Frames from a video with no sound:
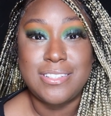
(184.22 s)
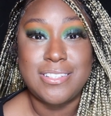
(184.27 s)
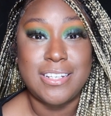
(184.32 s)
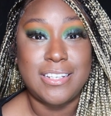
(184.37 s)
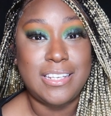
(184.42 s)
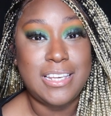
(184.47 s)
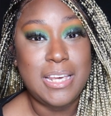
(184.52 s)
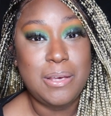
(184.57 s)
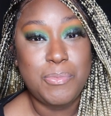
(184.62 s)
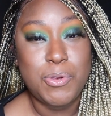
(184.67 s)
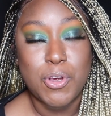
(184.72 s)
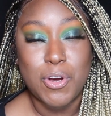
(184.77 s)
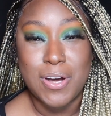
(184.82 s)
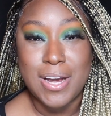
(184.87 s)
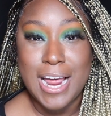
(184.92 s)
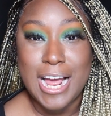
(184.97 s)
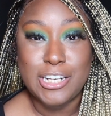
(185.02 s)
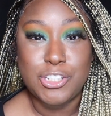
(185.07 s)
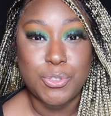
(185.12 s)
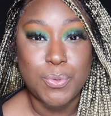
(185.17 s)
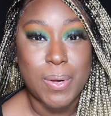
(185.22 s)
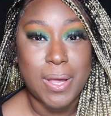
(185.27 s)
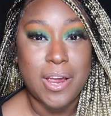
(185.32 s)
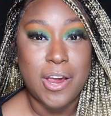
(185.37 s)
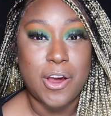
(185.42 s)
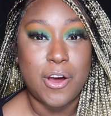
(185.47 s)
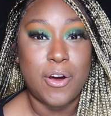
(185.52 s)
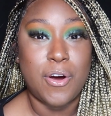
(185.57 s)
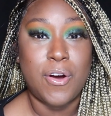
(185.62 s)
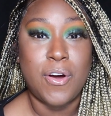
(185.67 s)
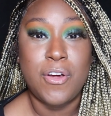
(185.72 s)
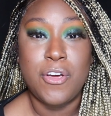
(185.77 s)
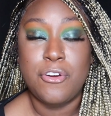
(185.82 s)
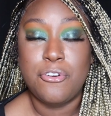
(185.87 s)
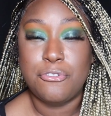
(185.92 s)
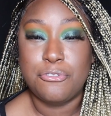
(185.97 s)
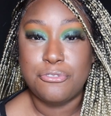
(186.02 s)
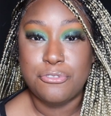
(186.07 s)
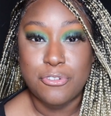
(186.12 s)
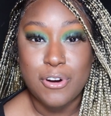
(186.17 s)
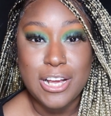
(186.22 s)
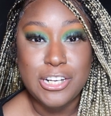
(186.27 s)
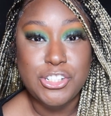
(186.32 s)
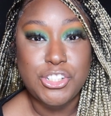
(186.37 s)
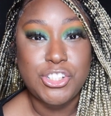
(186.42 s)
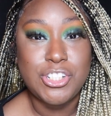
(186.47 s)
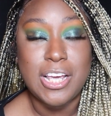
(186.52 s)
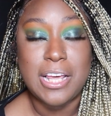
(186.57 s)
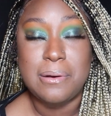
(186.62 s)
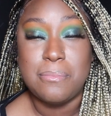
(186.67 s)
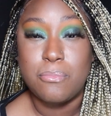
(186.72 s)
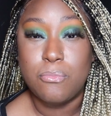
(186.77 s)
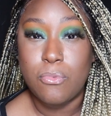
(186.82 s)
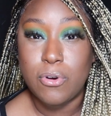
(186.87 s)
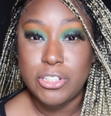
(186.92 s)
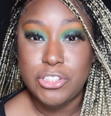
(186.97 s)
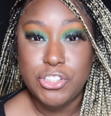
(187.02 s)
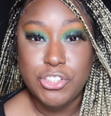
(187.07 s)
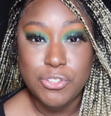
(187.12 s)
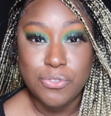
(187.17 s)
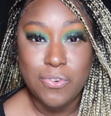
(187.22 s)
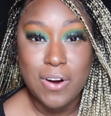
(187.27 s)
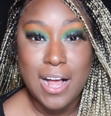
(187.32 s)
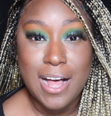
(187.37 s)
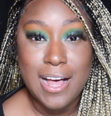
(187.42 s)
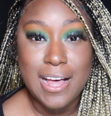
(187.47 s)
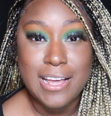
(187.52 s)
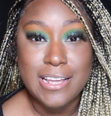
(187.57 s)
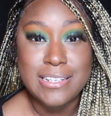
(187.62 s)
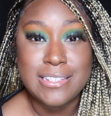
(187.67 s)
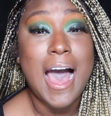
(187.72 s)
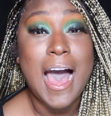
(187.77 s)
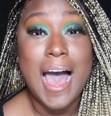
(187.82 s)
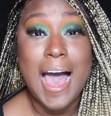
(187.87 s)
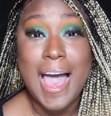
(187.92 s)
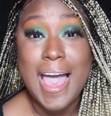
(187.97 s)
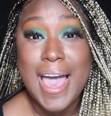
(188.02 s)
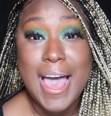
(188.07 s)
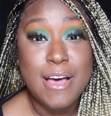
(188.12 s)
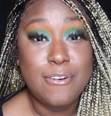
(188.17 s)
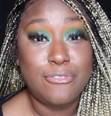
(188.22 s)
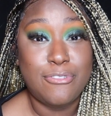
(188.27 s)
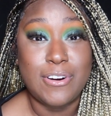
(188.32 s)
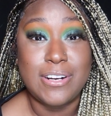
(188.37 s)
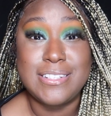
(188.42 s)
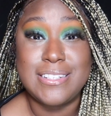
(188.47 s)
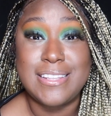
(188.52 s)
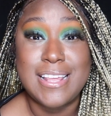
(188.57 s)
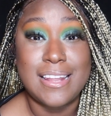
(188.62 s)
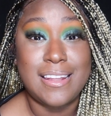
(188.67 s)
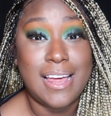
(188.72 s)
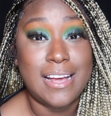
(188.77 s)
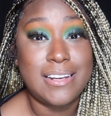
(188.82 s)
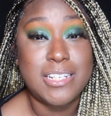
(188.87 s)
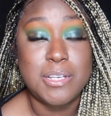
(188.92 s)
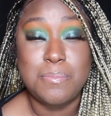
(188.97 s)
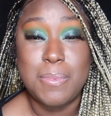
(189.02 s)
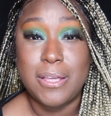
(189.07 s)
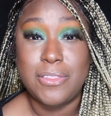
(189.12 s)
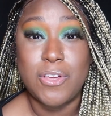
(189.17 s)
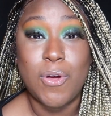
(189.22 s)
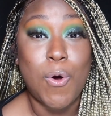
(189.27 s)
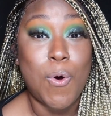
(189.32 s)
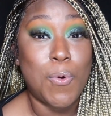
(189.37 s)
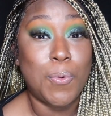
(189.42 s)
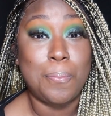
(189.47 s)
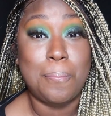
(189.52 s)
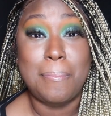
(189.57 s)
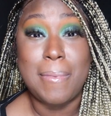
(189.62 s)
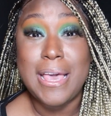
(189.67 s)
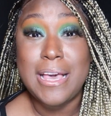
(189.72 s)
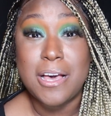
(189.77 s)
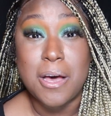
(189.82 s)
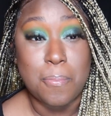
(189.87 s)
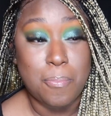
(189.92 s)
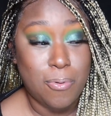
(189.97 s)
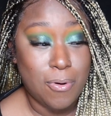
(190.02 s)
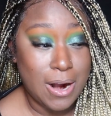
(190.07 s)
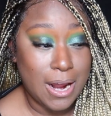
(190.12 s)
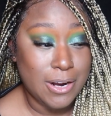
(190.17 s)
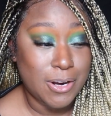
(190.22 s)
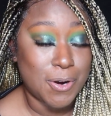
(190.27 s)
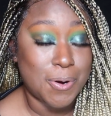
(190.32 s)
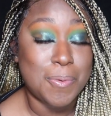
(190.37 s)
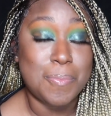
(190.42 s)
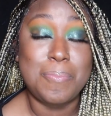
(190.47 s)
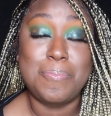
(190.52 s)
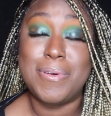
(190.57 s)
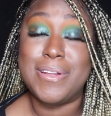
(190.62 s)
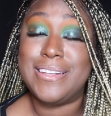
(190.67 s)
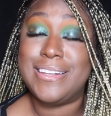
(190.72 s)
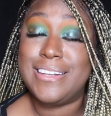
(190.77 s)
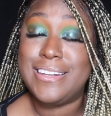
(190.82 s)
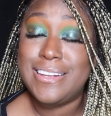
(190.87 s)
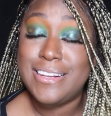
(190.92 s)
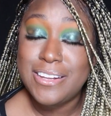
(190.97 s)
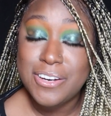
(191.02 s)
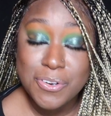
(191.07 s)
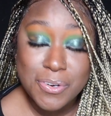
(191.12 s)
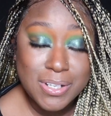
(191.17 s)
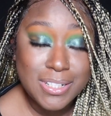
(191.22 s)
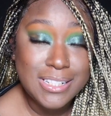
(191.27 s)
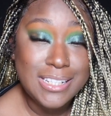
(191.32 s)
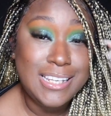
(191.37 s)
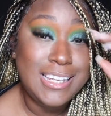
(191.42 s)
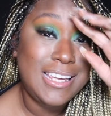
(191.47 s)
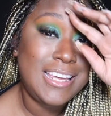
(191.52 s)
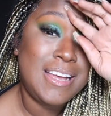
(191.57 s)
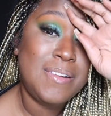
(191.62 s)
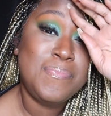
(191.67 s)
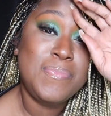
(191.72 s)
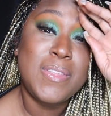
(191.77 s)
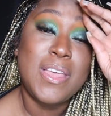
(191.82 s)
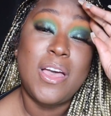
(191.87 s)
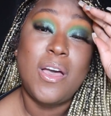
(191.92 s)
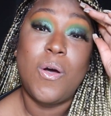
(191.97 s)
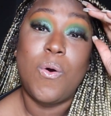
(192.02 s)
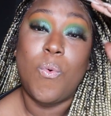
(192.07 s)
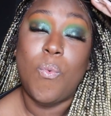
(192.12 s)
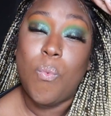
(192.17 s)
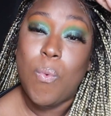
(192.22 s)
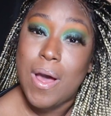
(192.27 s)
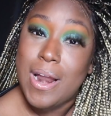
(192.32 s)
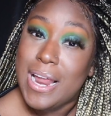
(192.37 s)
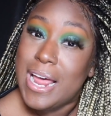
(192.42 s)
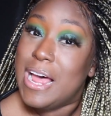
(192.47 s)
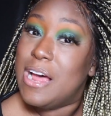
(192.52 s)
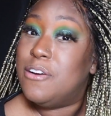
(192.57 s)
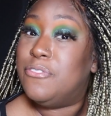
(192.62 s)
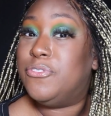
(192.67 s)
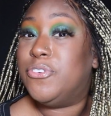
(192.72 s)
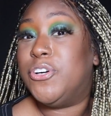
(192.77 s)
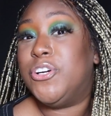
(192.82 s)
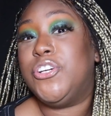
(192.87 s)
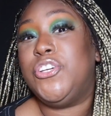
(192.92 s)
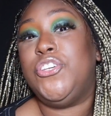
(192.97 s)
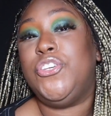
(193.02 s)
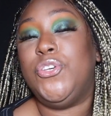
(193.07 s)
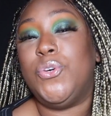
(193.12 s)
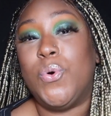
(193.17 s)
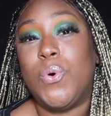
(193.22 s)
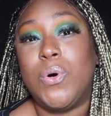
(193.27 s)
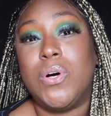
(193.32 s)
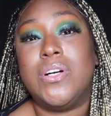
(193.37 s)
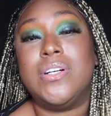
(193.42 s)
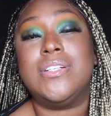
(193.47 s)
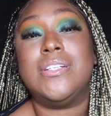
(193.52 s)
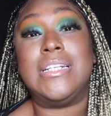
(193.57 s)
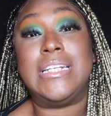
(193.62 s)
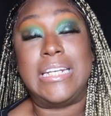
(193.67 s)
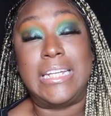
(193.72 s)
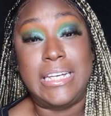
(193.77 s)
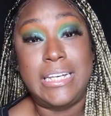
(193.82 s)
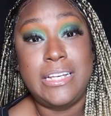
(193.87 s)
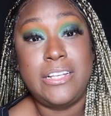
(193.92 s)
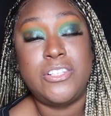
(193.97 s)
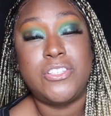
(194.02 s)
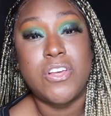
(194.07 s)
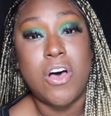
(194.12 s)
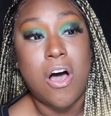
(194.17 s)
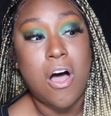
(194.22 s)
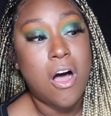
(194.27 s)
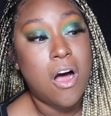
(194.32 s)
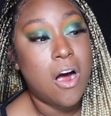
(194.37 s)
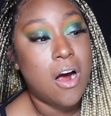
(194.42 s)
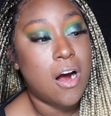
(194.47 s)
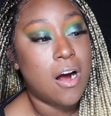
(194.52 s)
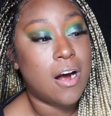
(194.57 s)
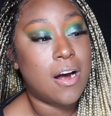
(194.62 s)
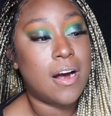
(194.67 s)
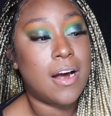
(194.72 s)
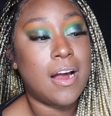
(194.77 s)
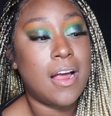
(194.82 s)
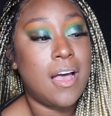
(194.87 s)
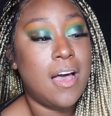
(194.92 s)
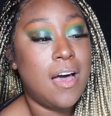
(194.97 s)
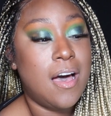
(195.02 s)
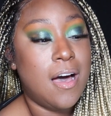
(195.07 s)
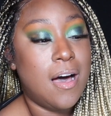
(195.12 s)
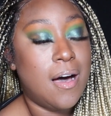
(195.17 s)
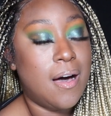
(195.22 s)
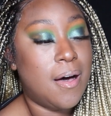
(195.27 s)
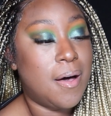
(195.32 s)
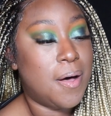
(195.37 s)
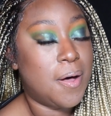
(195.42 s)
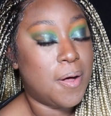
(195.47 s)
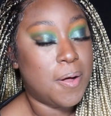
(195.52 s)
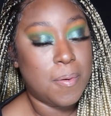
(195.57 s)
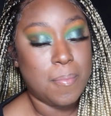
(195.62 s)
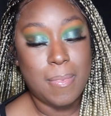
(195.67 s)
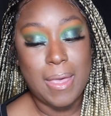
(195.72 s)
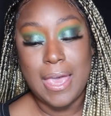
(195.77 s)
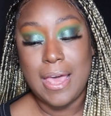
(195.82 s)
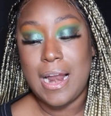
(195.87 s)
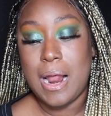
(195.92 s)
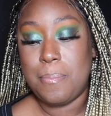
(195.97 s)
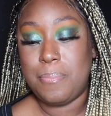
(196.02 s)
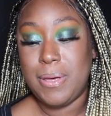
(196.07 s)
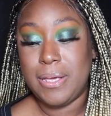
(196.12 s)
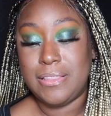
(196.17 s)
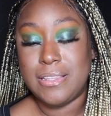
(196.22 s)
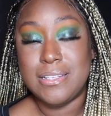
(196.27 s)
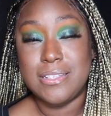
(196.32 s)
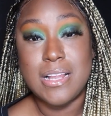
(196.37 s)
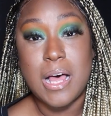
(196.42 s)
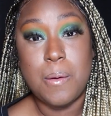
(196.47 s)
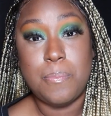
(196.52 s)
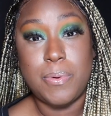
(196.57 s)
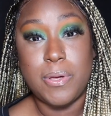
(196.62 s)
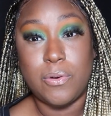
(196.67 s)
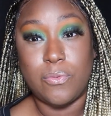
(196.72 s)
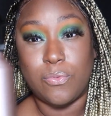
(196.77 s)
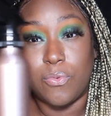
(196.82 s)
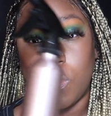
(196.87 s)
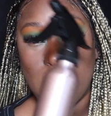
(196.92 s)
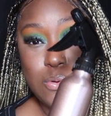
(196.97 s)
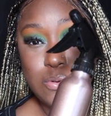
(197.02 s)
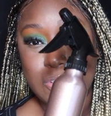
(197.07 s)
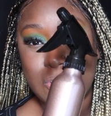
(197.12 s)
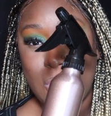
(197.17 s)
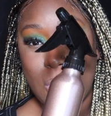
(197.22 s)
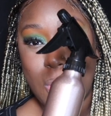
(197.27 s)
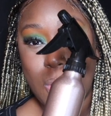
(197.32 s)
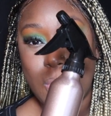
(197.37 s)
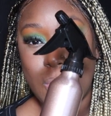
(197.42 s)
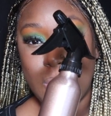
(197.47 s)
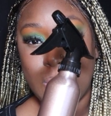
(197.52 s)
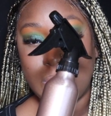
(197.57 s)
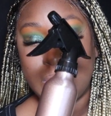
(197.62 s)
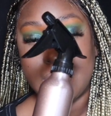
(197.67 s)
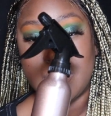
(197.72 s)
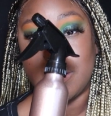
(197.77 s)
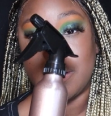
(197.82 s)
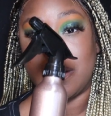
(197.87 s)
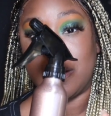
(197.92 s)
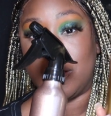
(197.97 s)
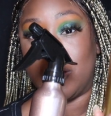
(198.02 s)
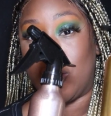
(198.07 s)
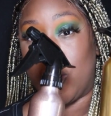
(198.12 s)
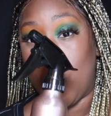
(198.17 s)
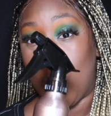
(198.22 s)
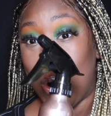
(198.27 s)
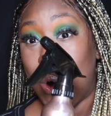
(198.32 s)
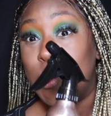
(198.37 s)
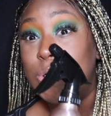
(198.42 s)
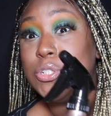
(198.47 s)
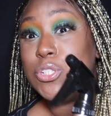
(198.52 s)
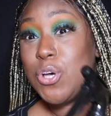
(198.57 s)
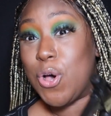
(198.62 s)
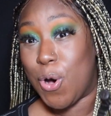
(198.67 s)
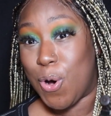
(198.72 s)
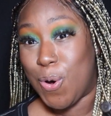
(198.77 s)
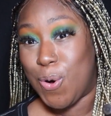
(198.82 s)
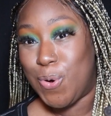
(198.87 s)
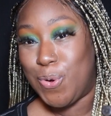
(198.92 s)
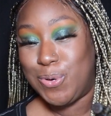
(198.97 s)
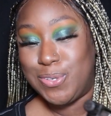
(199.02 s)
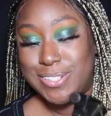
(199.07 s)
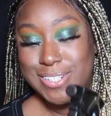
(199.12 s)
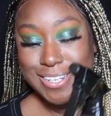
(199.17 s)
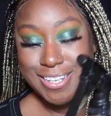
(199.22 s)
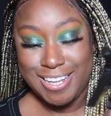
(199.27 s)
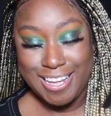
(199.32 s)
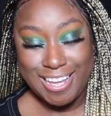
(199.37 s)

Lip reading: to keep your natural hair fresh and moisturized. I have friends that like to make their own makeup primer, but literally whatever your needs are. And I picked this up in rose gold, gold,